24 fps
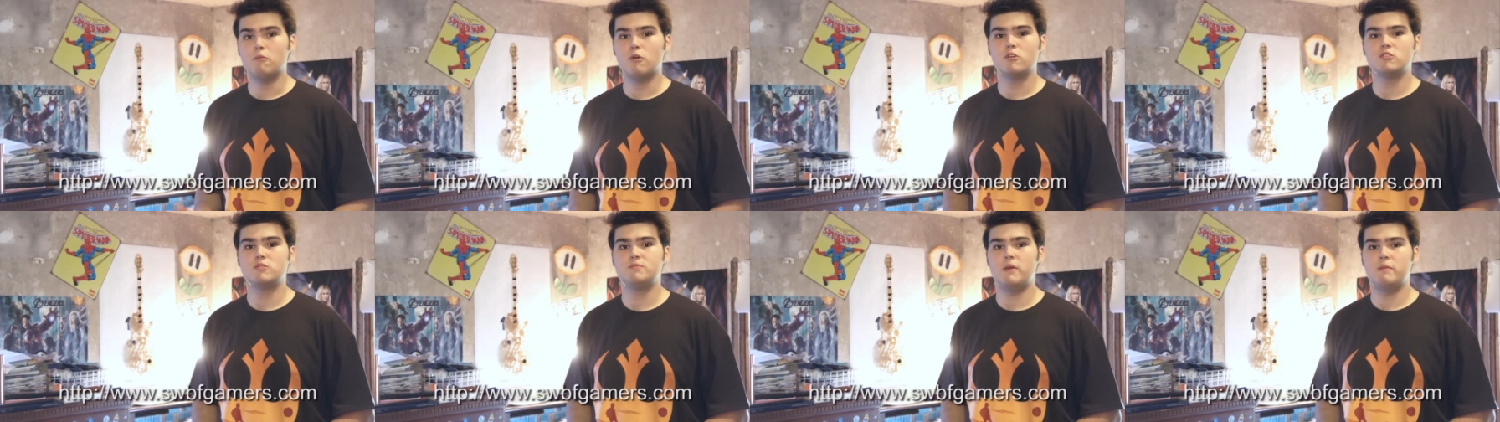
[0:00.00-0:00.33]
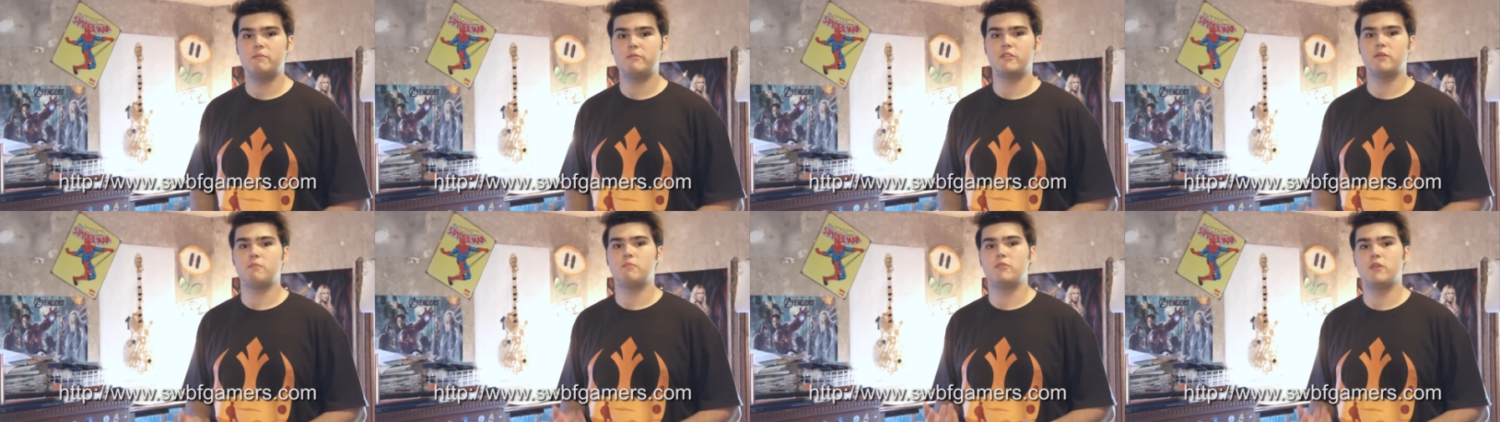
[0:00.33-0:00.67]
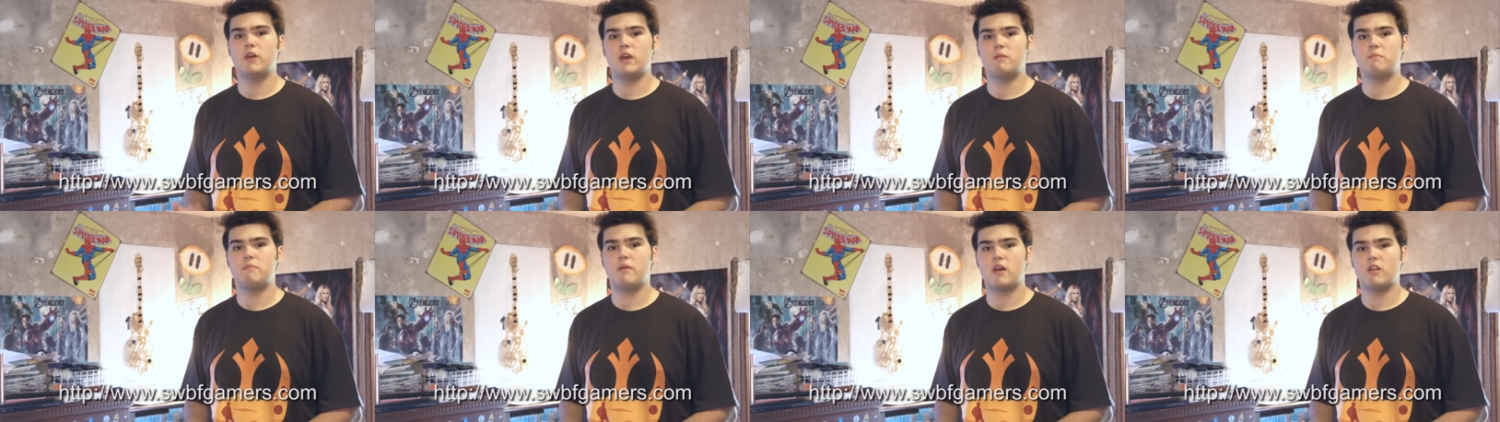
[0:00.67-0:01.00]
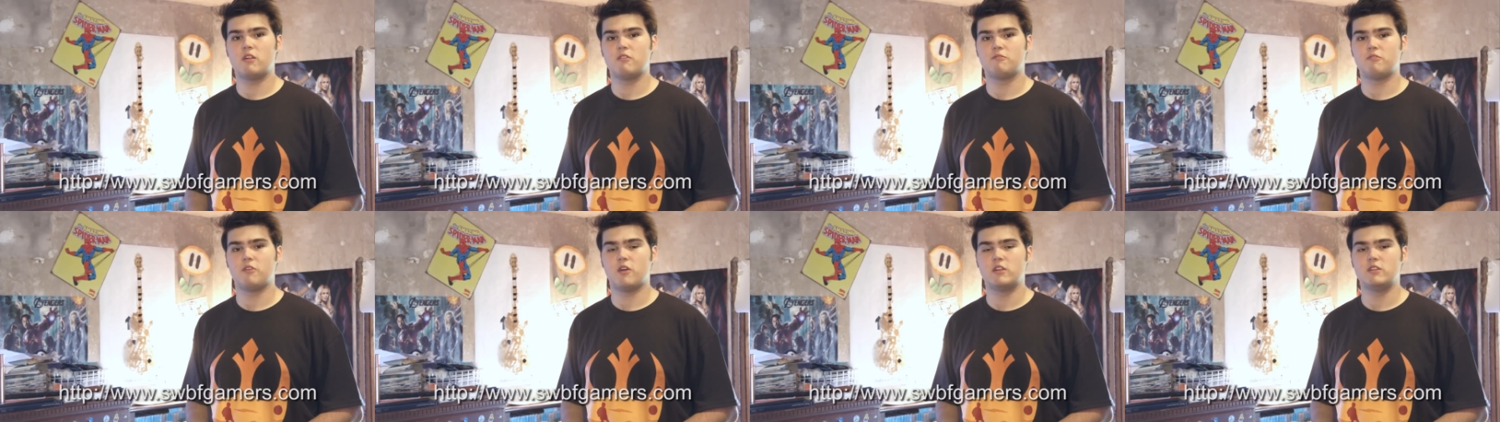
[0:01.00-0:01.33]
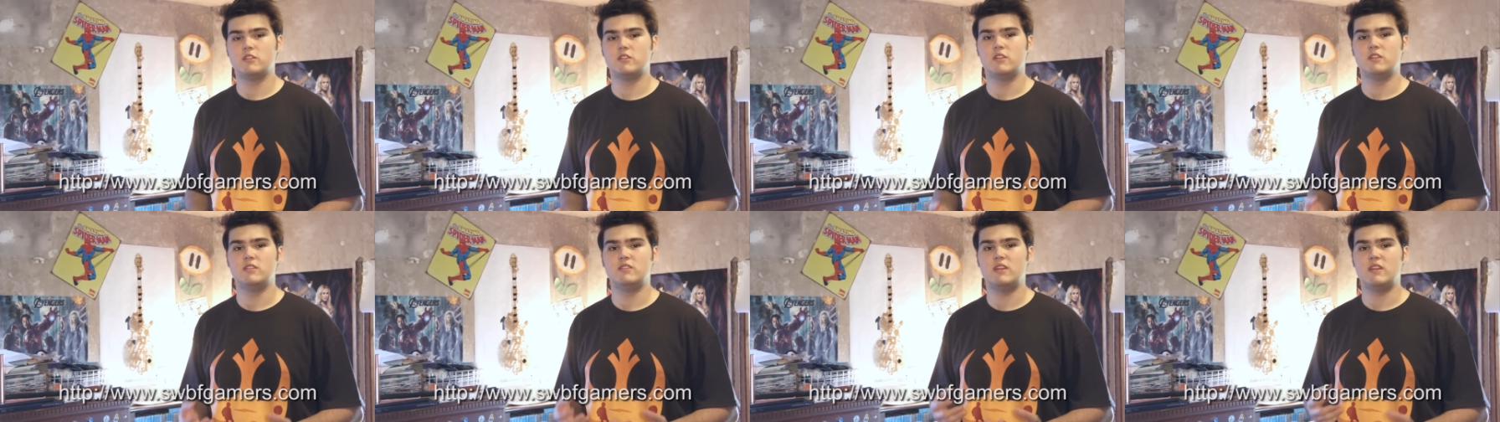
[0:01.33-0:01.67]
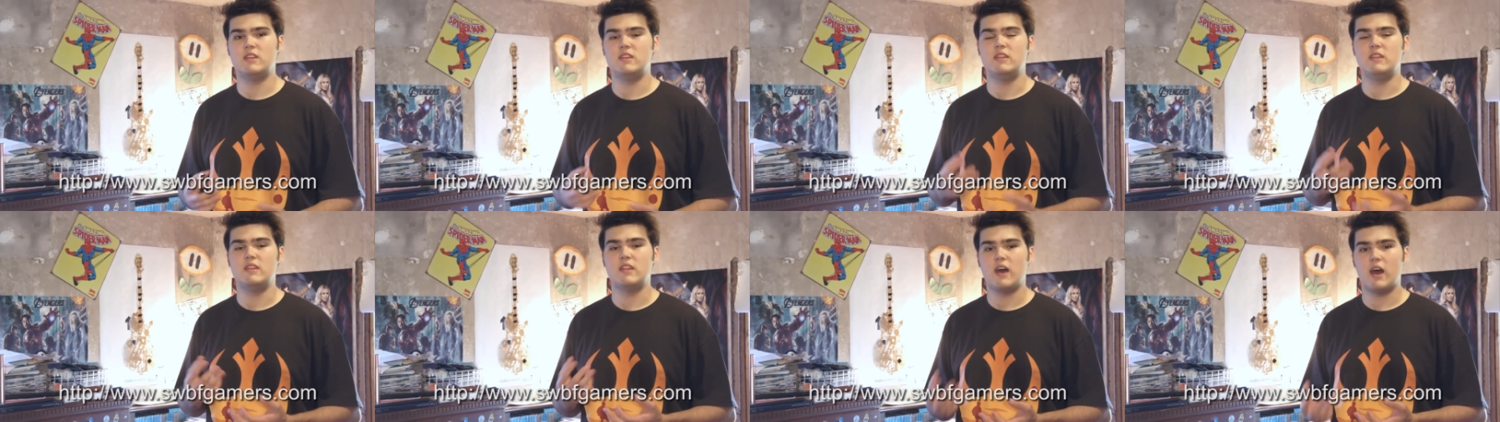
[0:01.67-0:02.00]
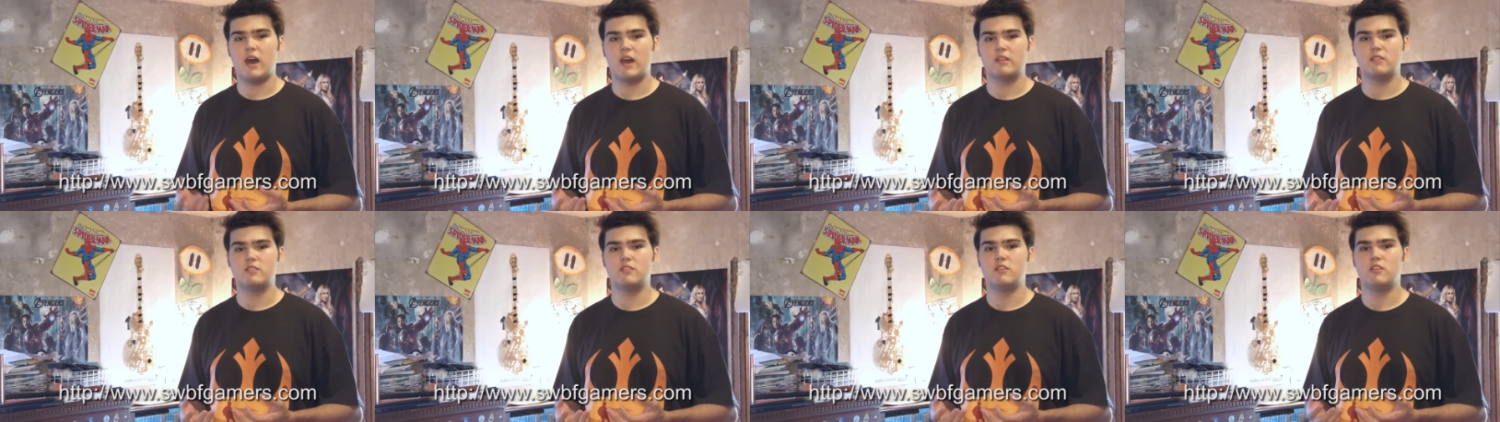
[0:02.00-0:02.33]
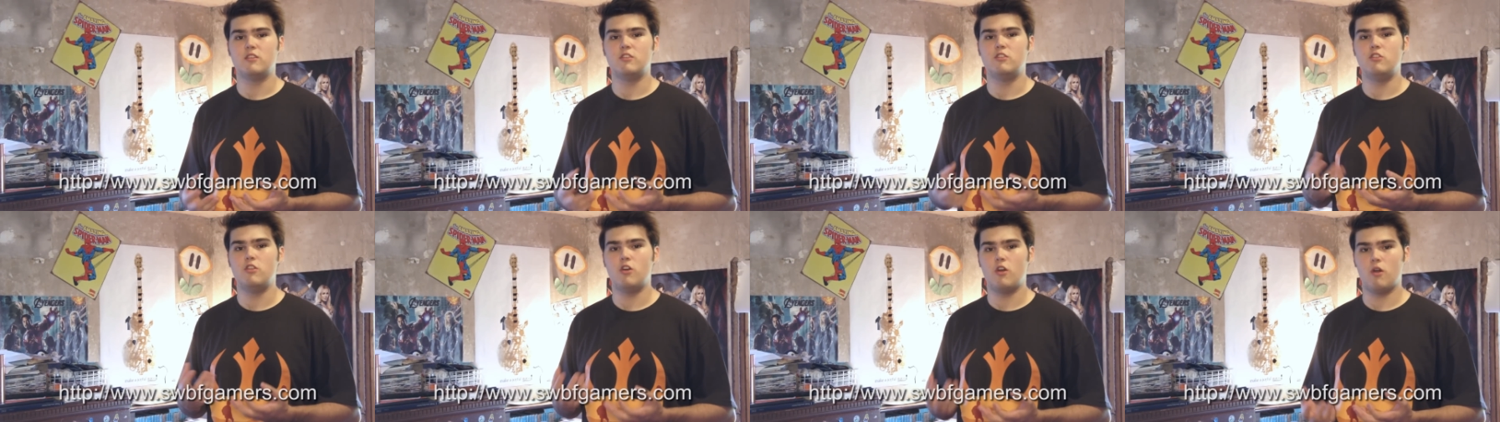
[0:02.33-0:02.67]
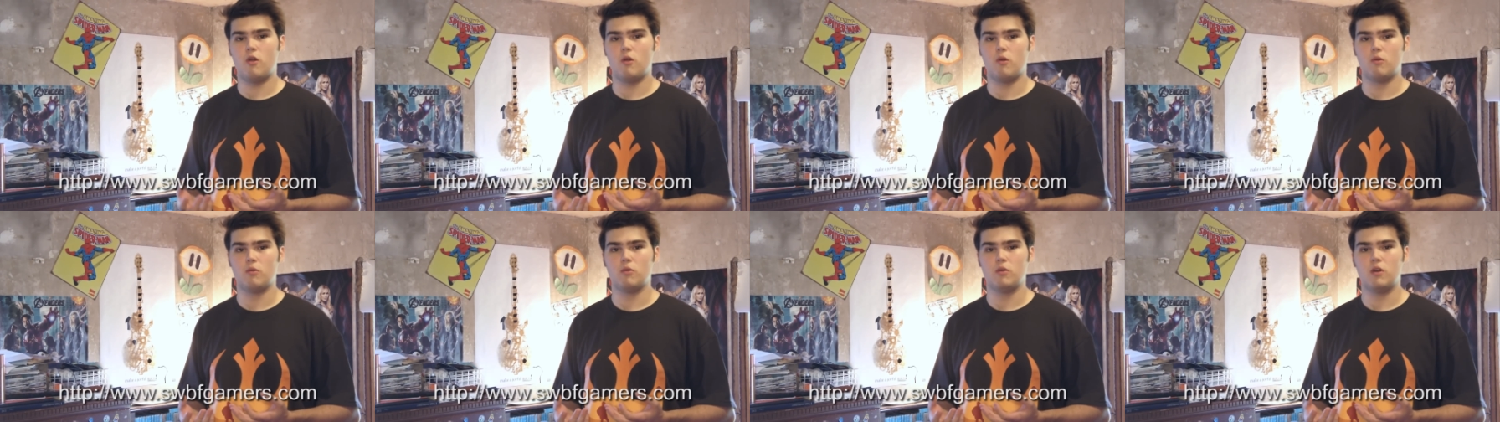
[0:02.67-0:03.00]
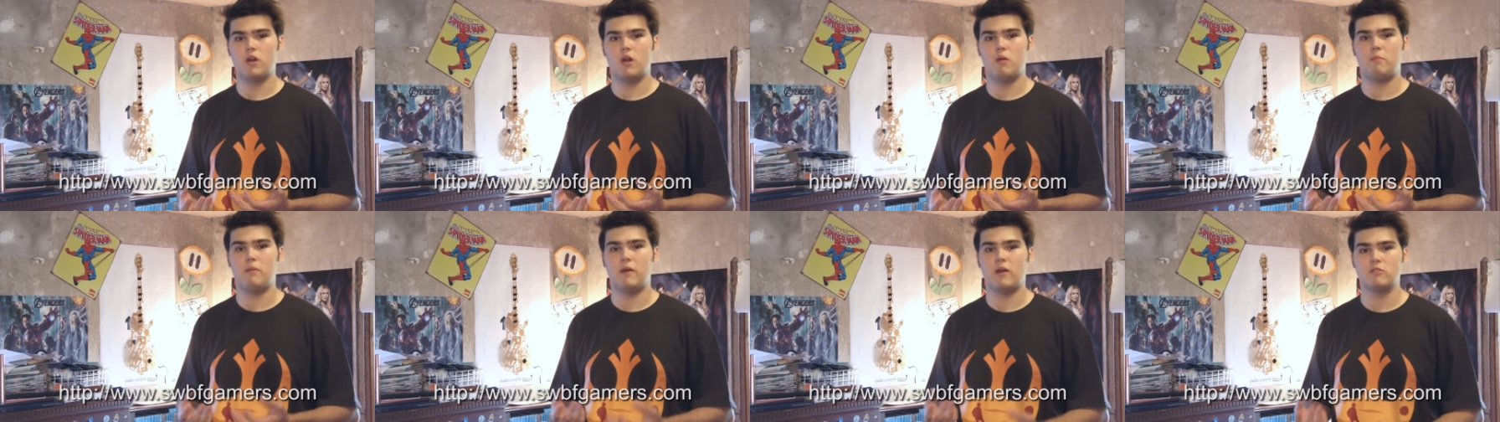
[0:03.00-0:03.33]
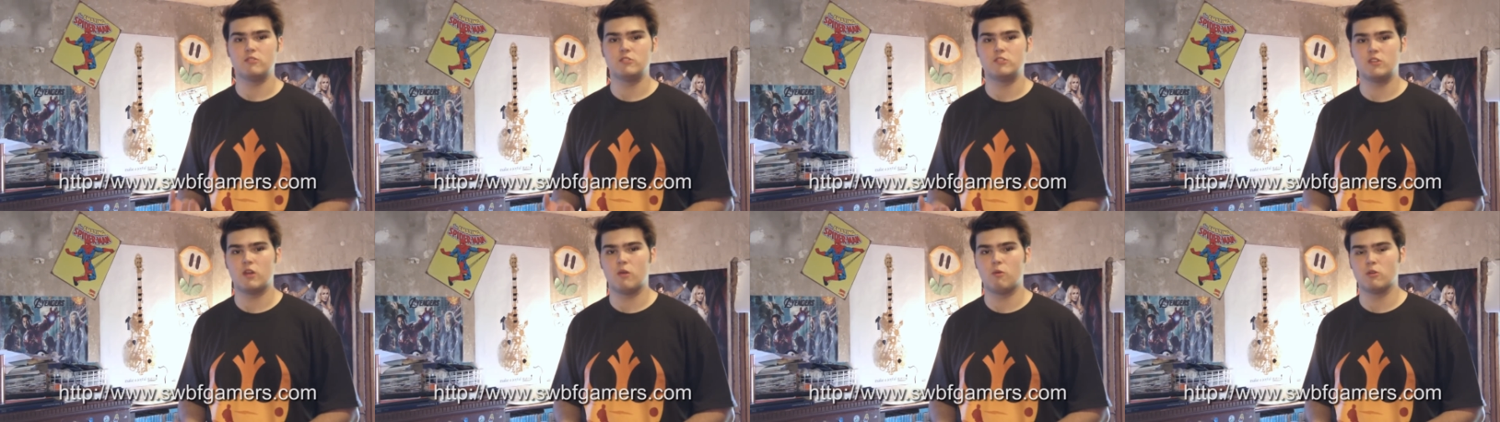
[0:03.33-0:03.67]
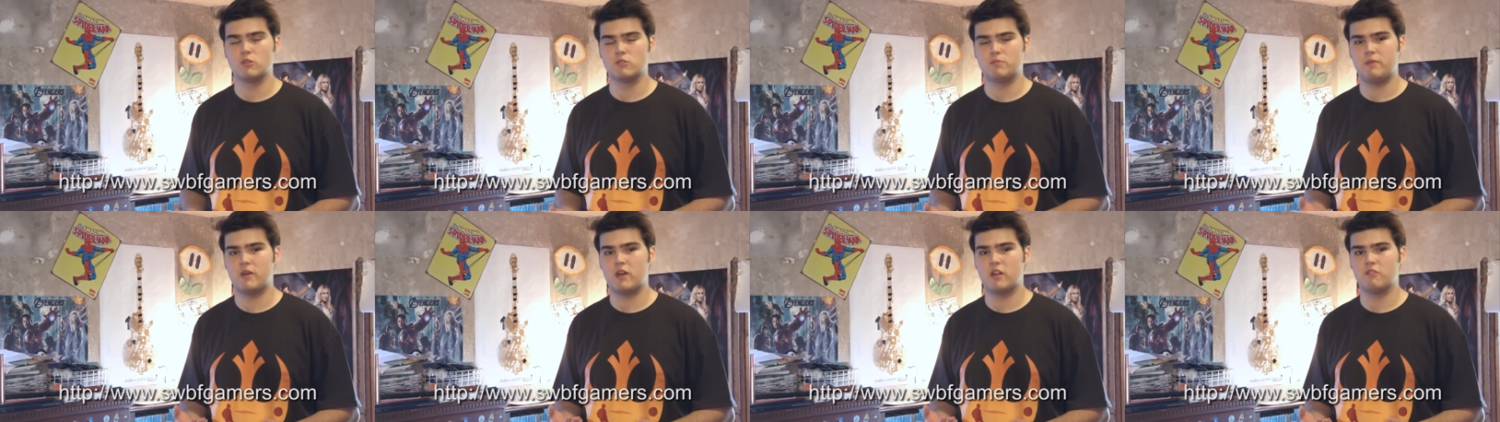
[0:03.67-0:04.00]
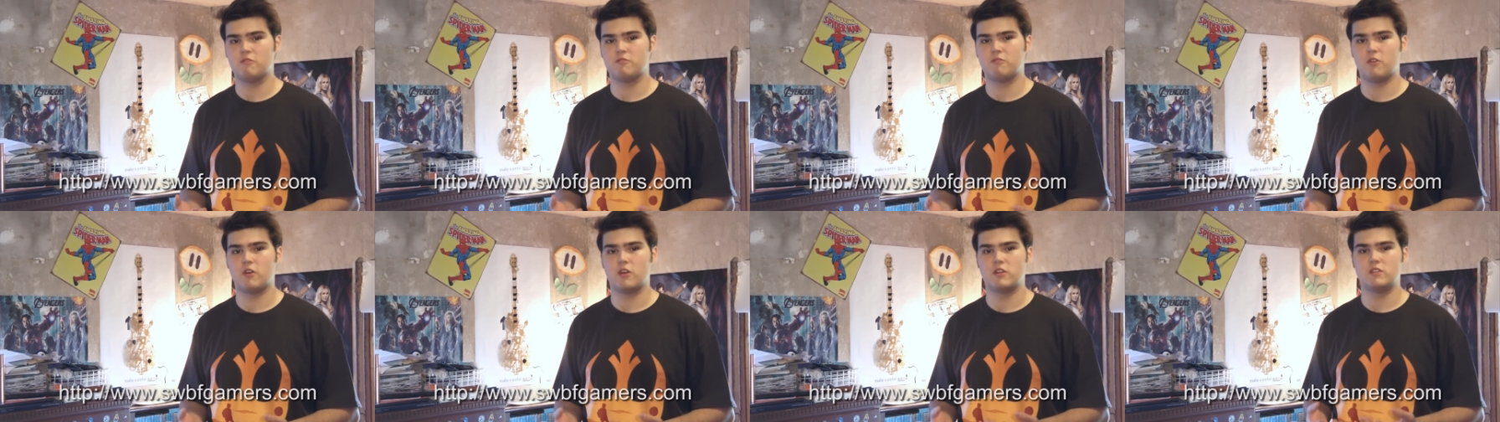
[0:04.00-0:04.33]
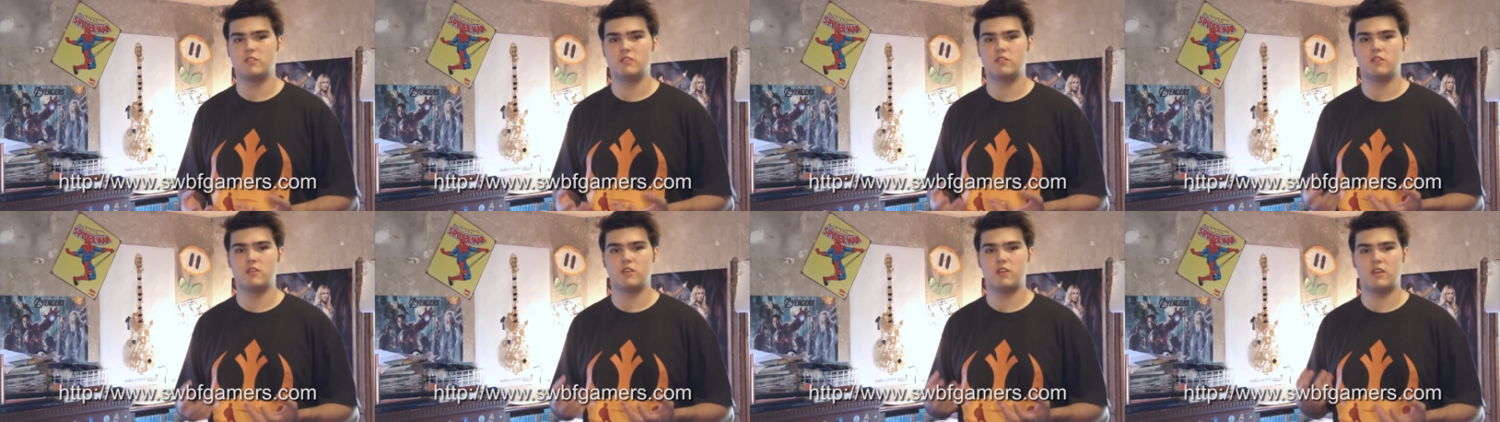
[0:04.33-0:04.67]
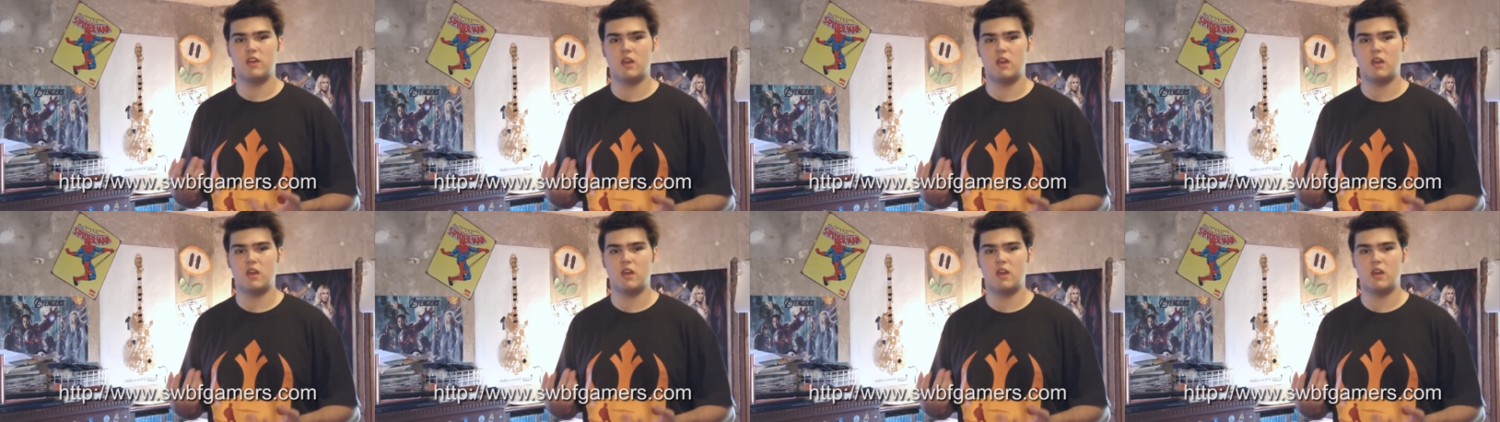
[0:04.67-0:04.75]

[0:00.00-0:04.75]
Most people that played Battlefront did not know about Star Wars Battlefront